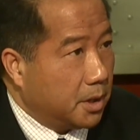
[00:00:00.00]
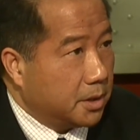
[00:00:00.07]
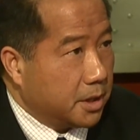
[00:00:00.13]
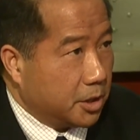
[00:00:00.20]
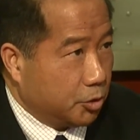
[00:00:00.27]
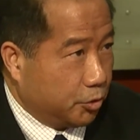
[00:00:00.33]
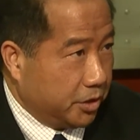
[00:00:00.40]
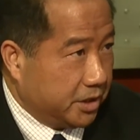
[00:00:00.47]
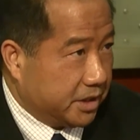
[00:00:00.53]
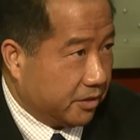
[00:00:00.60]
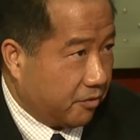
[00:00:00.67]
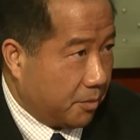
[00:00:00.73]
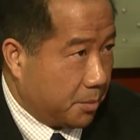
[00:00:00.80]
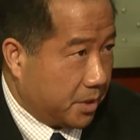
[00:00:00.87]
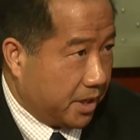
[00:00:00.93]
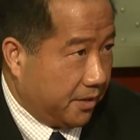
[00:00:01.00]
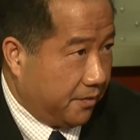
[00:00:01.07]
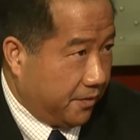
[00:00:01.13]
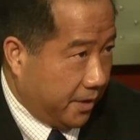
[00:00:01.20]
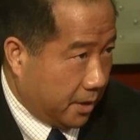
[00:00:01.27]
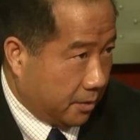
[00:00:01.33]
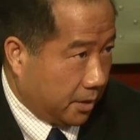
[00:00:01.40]
that treats everybody
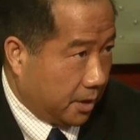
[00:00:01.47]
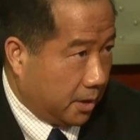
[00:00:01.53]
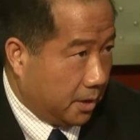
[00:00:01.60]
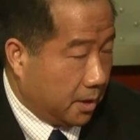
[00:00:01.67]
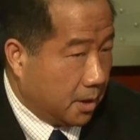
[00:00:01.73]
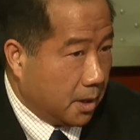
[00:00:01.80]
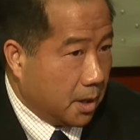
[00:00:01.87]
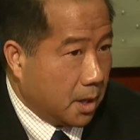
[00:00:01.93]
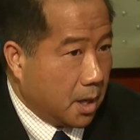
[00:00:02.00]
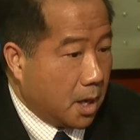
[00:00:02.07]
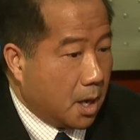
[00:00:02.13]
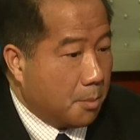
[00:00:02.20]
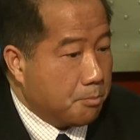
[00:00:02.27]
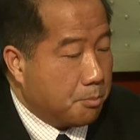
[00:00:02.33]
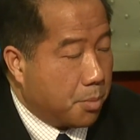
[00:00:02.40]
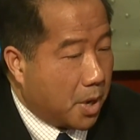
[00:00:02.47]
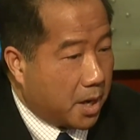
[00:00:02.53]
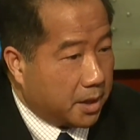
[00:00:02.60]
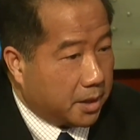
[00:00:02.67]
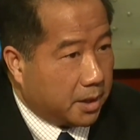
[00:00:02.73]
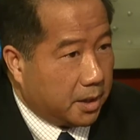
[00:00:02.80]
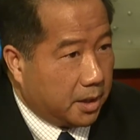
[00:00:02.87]
fairly.
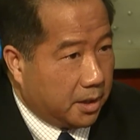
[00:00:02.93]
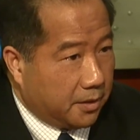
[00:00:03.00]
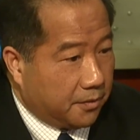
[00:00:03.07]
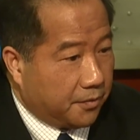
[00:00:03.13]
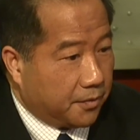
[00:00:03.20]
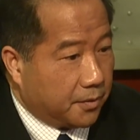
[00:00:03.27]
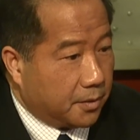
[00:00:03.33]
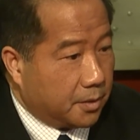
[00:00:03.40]
But if